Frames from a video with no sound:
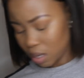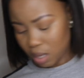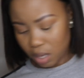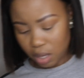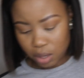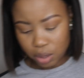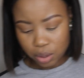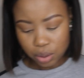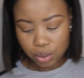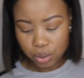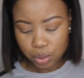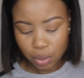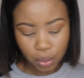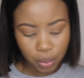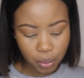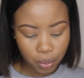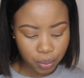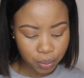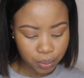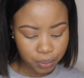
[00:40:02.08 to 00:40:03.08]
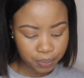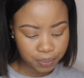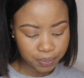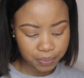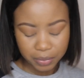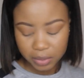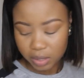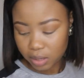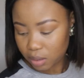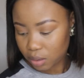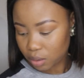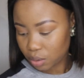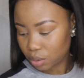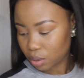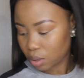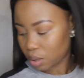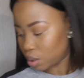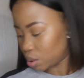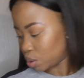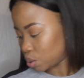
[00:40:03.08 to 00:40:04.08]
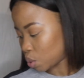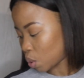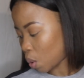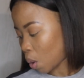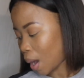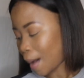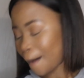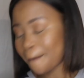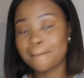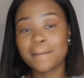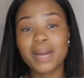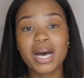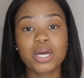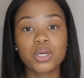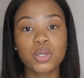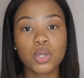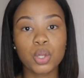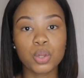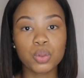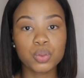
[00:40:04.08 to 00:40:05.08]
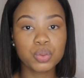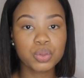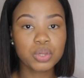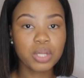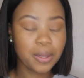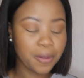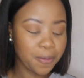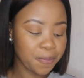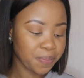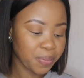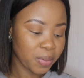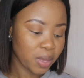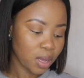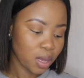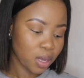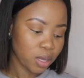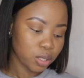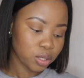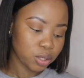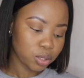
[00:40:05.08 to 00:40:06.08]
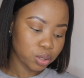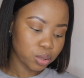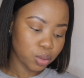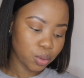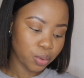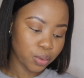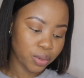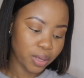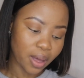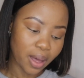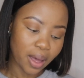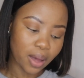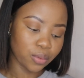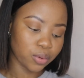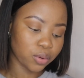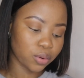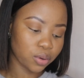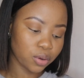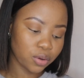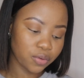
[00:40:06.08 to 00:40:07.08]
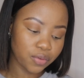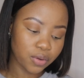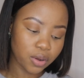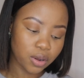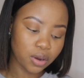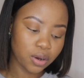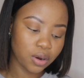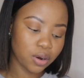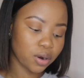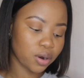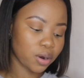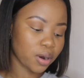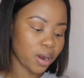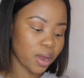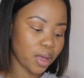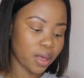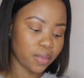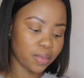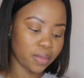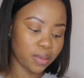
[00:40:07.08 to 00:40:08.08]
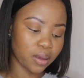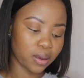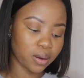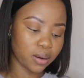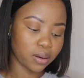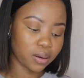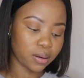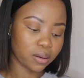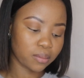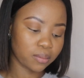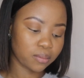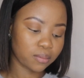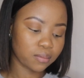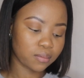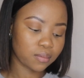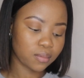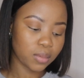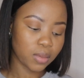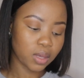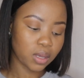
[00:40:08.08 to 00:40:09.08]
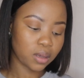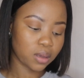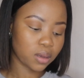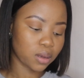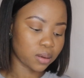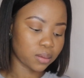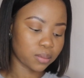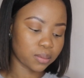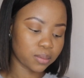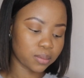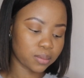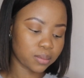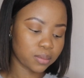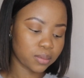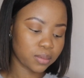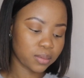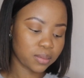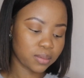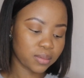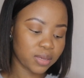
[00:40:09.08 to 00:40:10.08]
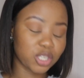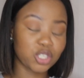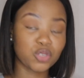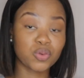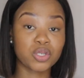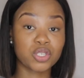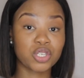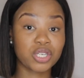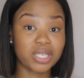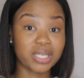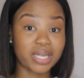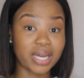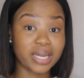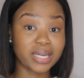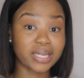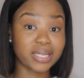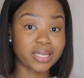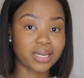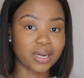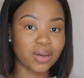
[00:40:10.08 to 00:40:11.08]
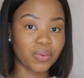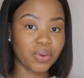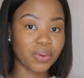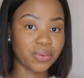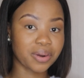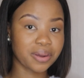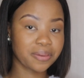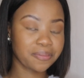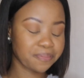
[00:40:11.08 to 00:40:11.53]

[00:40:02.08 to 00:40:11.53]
So let's contour my nose. So yeah, I would cook for her, and then and she was on a diet in a good.